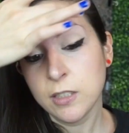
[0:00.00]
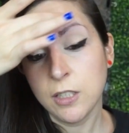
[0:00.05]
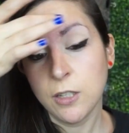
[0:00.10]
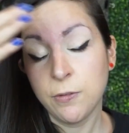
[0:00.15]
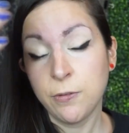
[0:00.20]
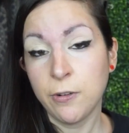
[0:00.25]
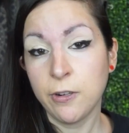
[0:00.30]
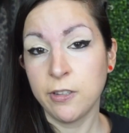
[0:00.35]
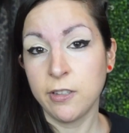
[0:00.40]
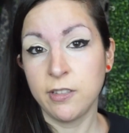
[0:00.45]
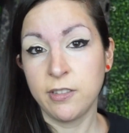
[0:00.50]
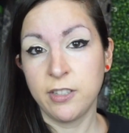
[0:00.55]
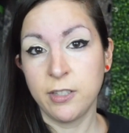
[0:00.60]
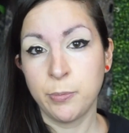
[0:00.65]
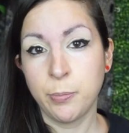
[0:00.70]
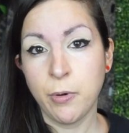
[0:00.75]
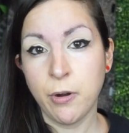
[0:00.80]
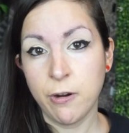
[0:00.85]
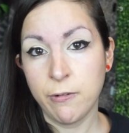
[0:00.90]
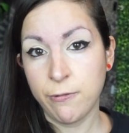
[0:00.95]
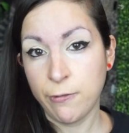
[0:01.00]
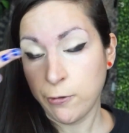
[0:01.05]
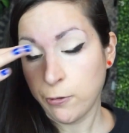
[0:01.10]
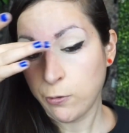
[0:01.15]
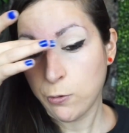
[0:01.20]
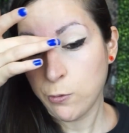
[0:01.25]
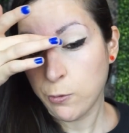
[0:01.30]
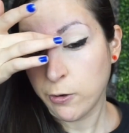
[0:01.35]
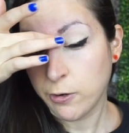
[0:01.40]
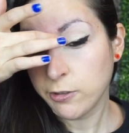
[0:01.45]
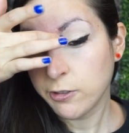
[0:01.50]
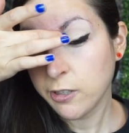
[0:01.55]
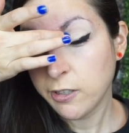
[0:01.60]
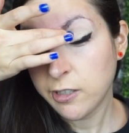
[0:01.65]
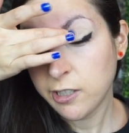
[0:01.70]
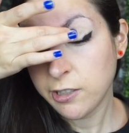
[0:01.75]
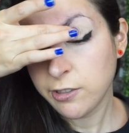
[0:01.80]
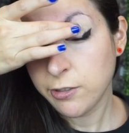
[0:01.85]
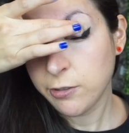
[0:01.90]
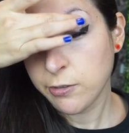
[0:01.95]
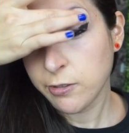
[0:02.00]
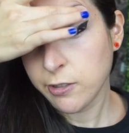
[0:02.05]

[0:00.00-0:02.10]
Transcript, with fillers: So far this is par for the course. I already do